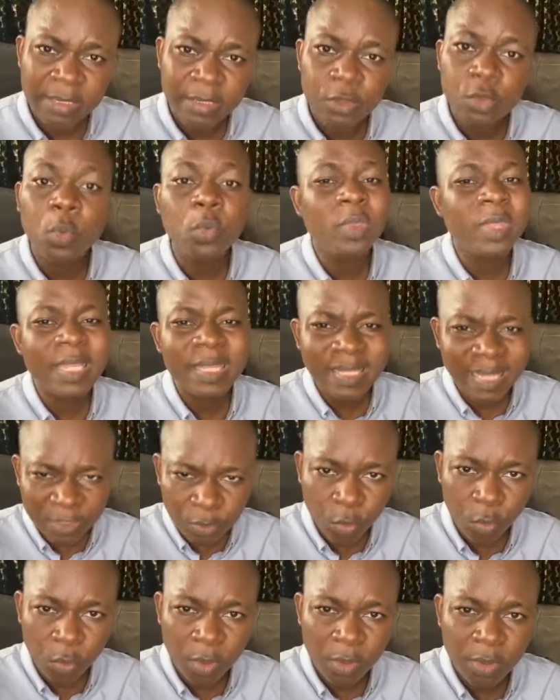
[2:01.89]
Don't take that at
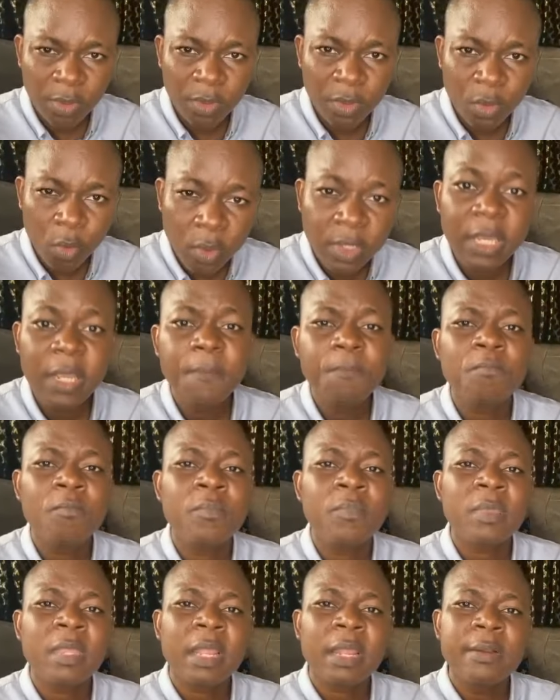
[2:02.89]
all. Okay?
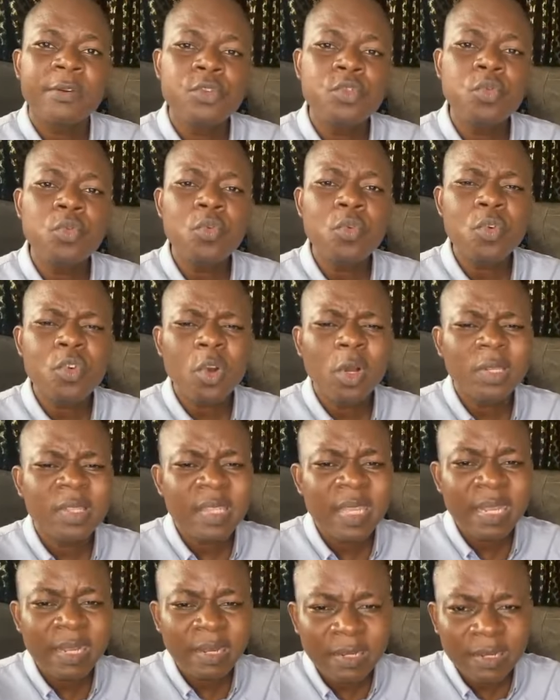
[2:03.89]
Do not
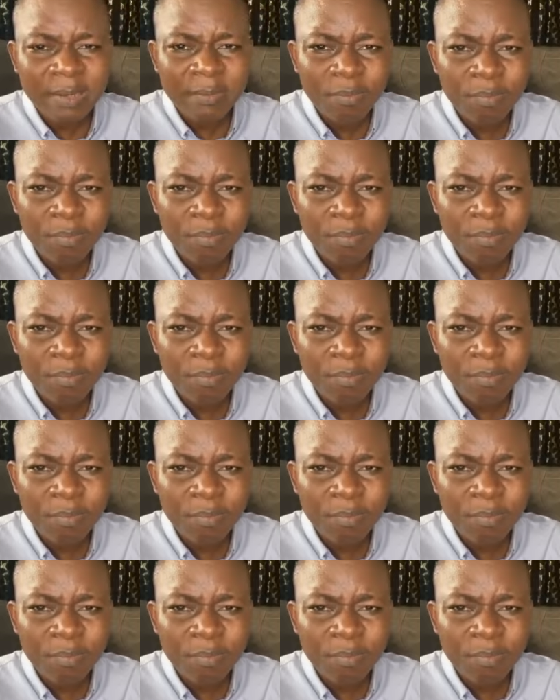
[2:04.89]
take